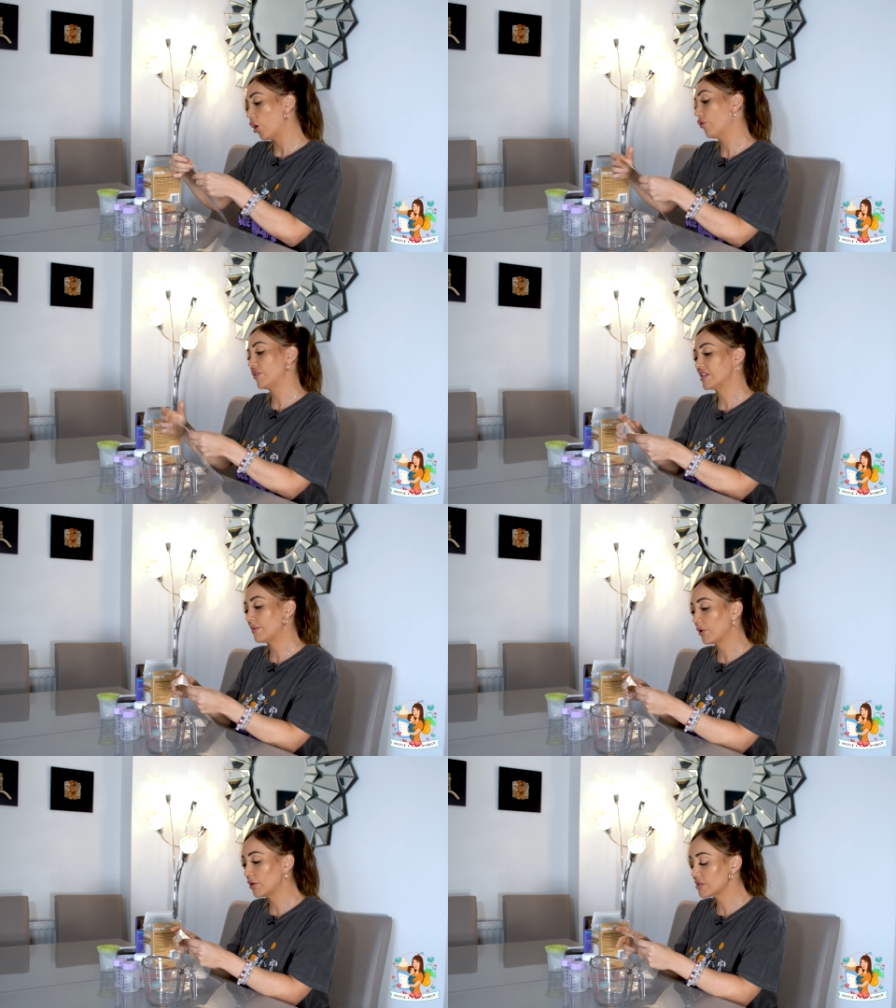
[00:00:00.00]
Obviously,
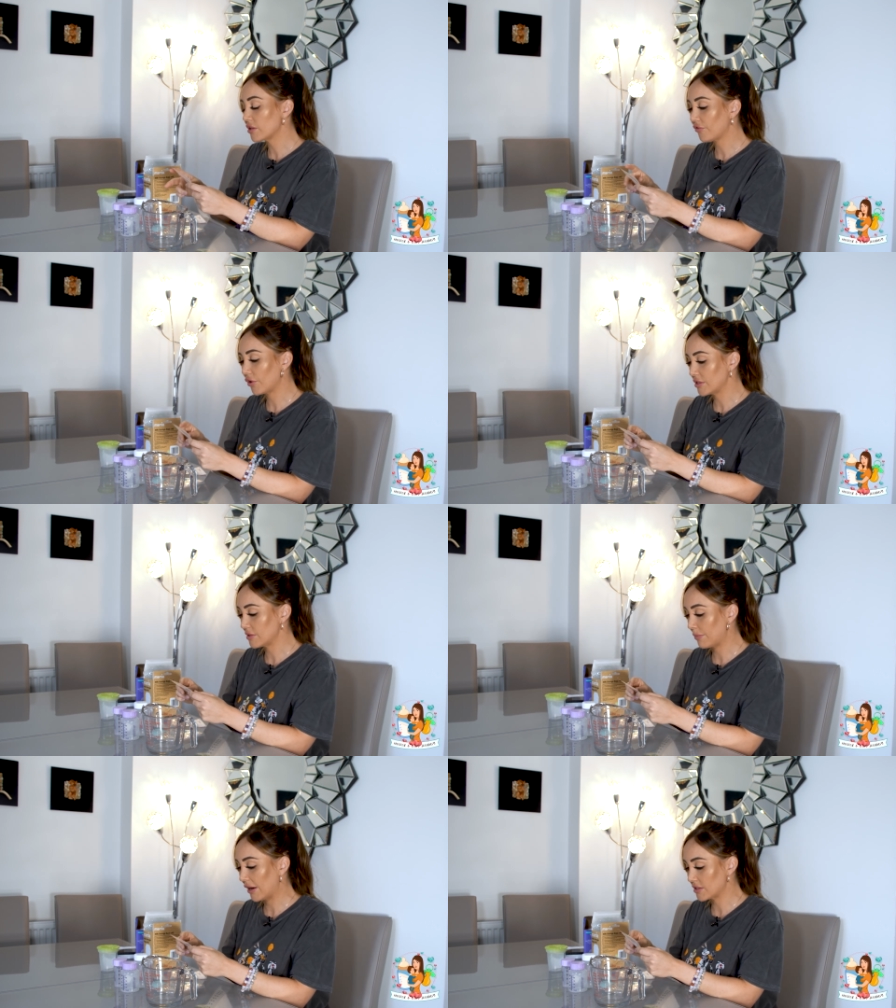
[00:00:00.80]
most of the
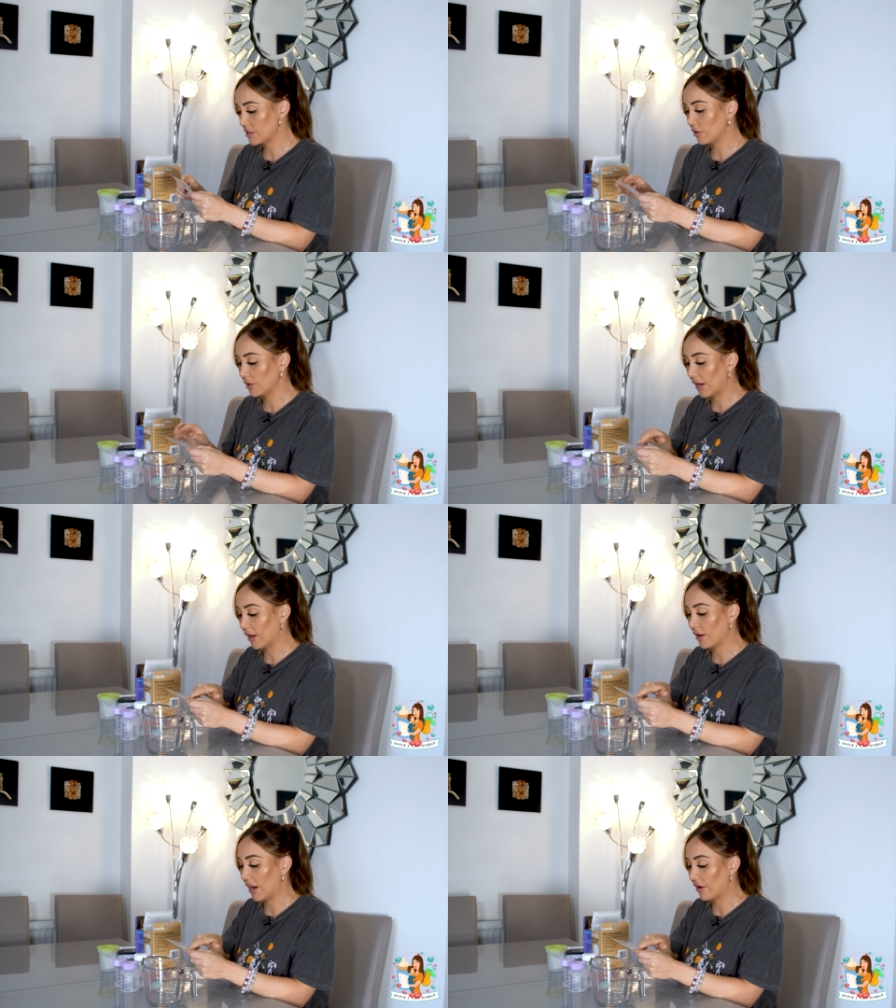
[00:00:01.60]
frozen bags that you
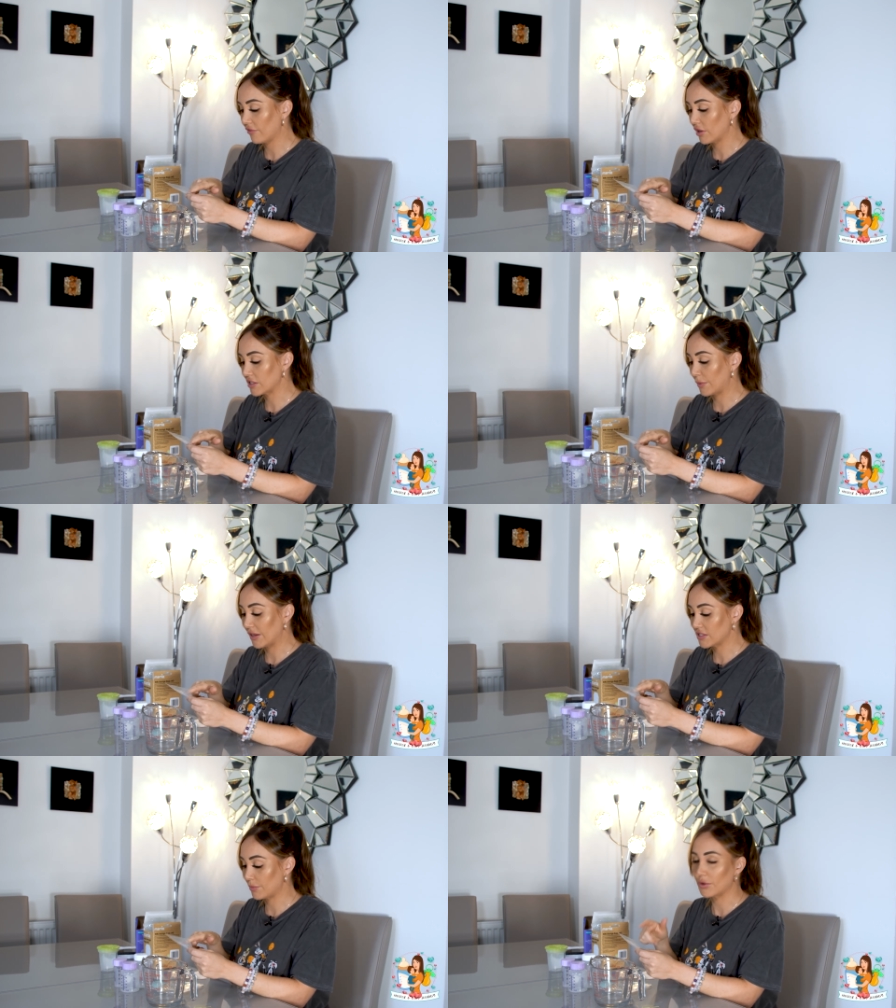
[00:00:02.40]
get have a
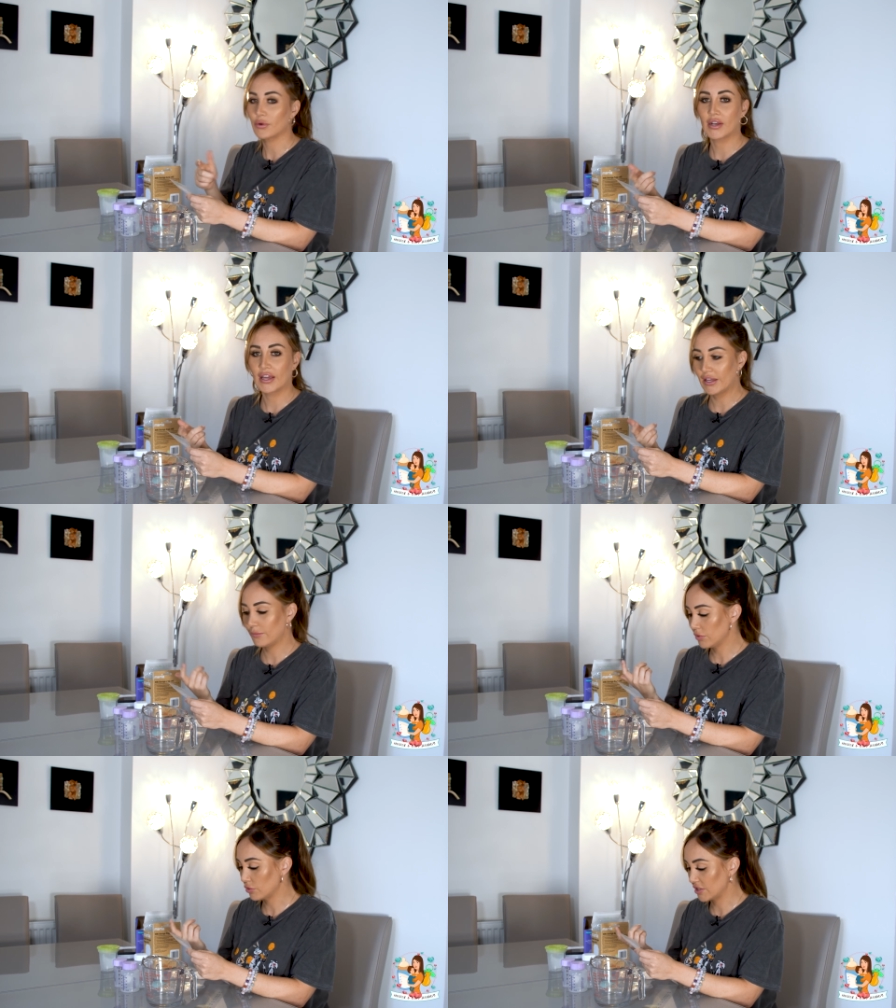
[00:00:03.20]
space to put your
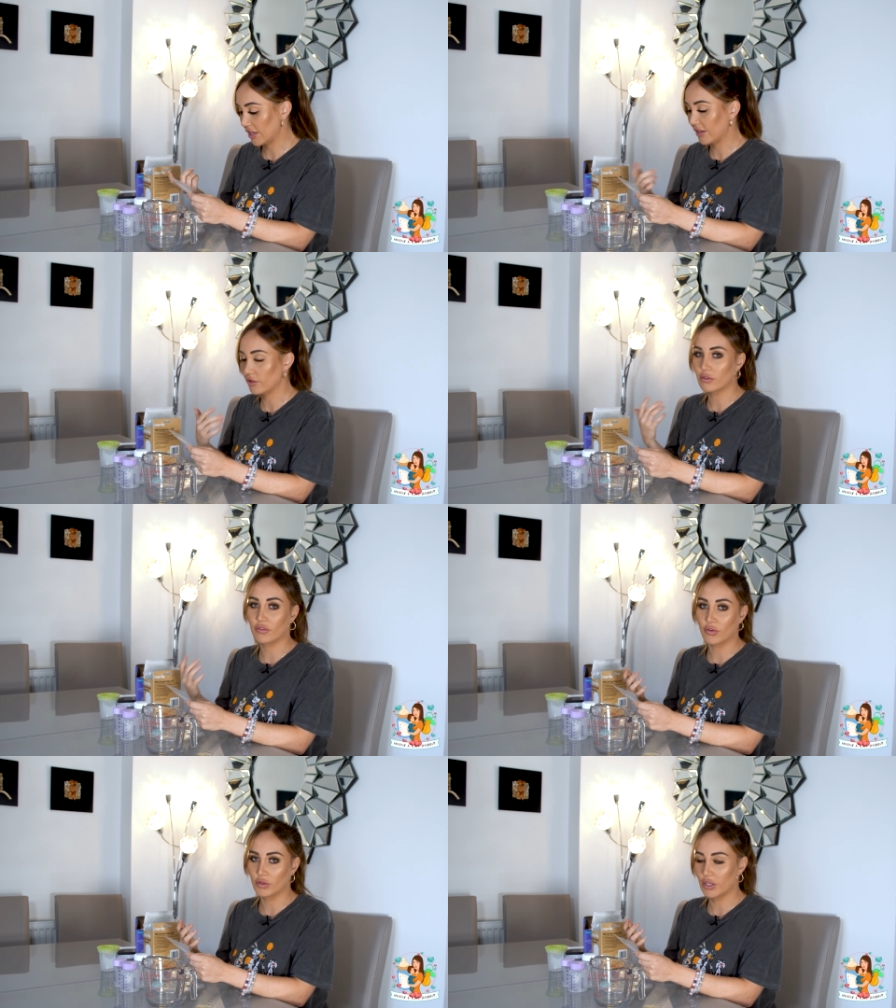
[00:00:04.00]
name, your date, the
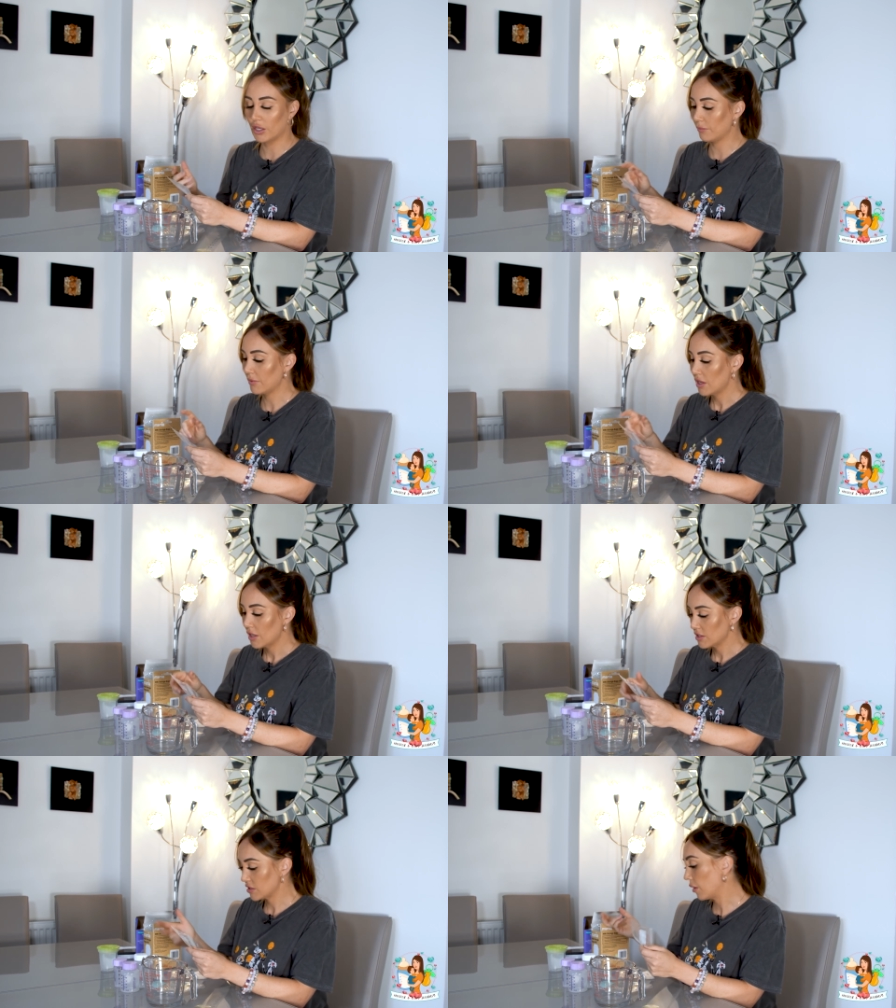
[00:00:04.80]
volume.
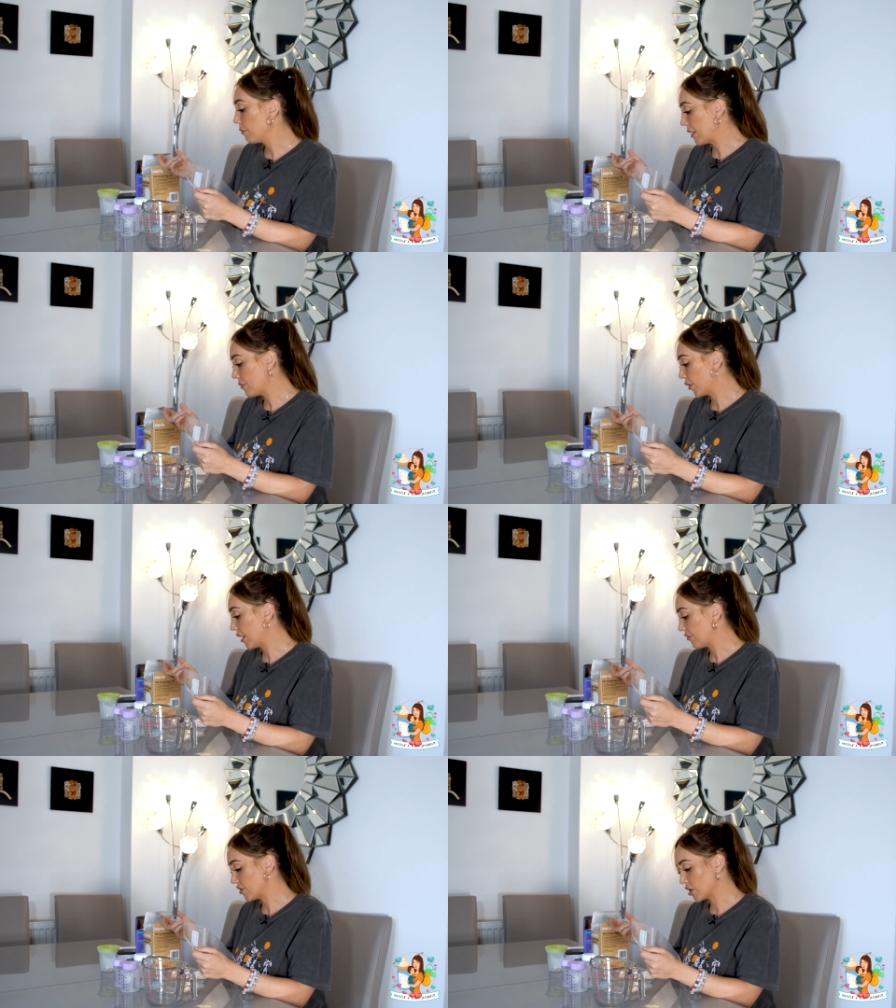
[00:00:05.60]
Some maybe won't
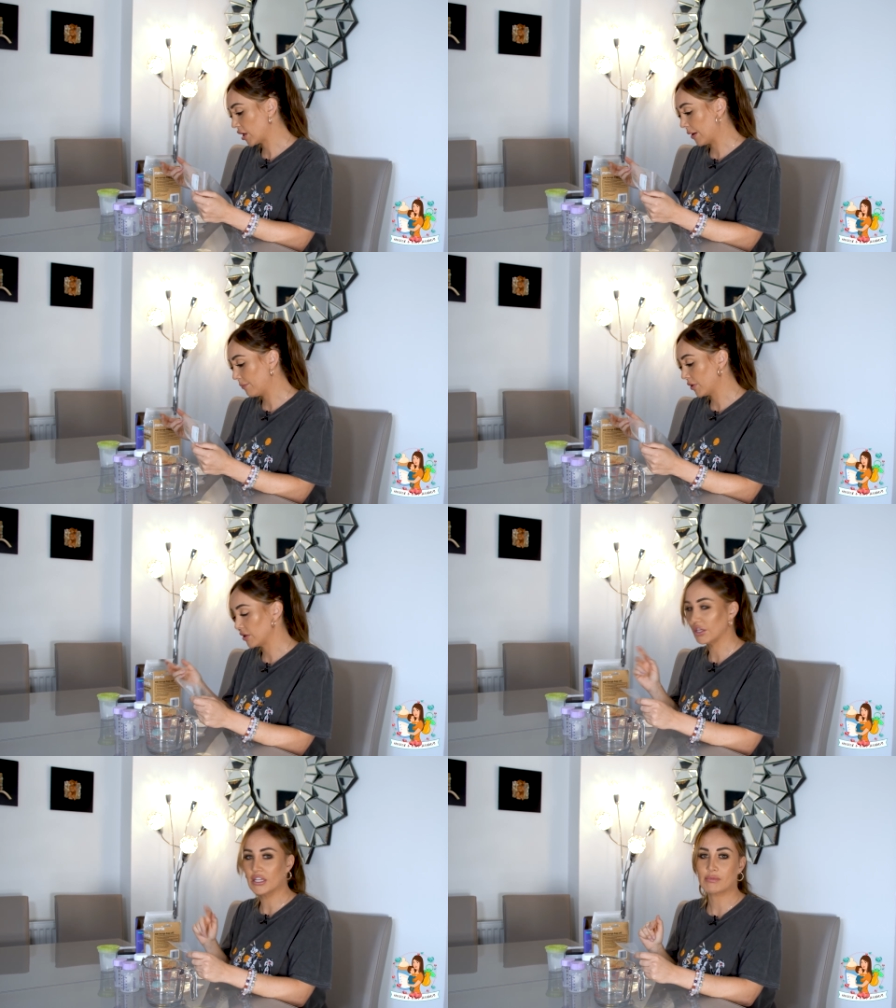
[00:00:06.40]
have the time, but
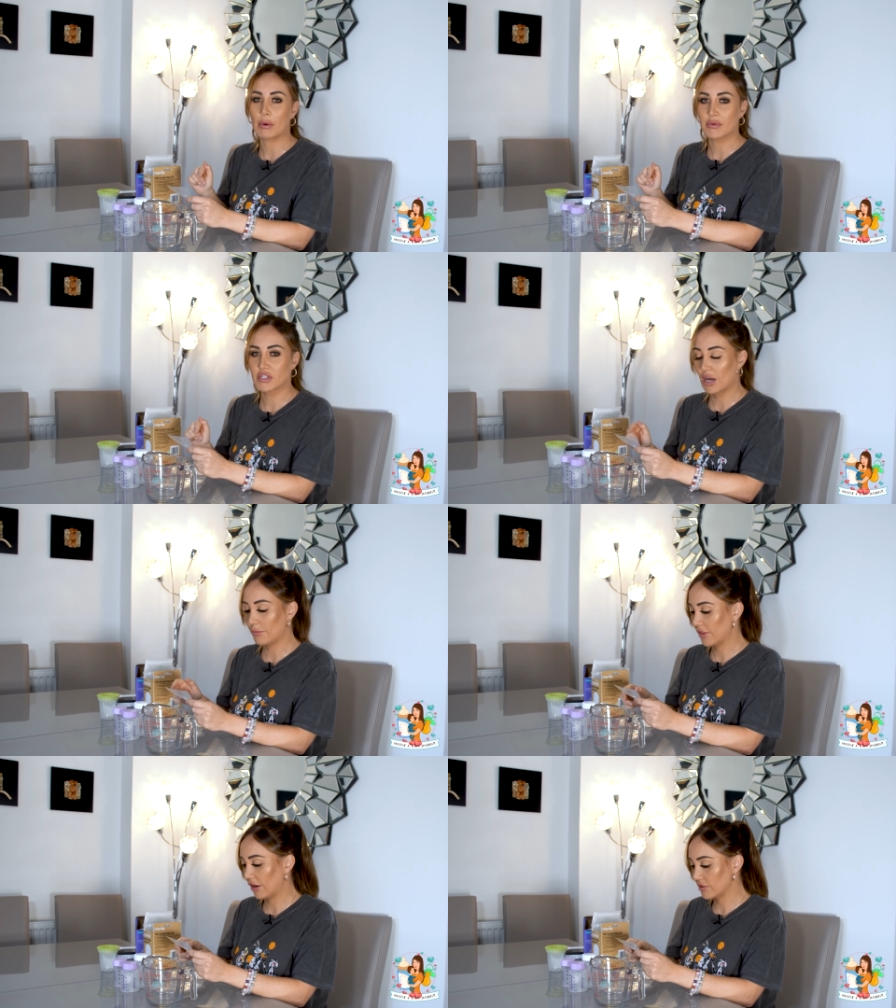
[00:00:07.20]
you need to pop the time
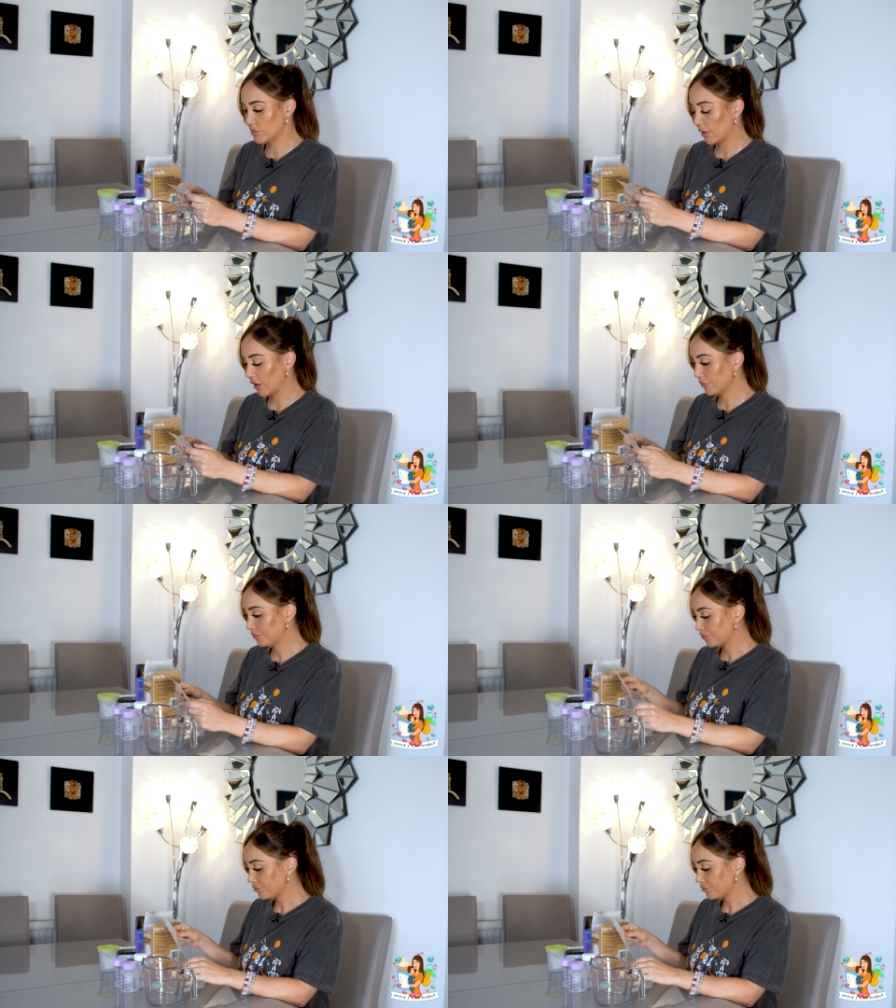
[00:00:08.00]
on there as well.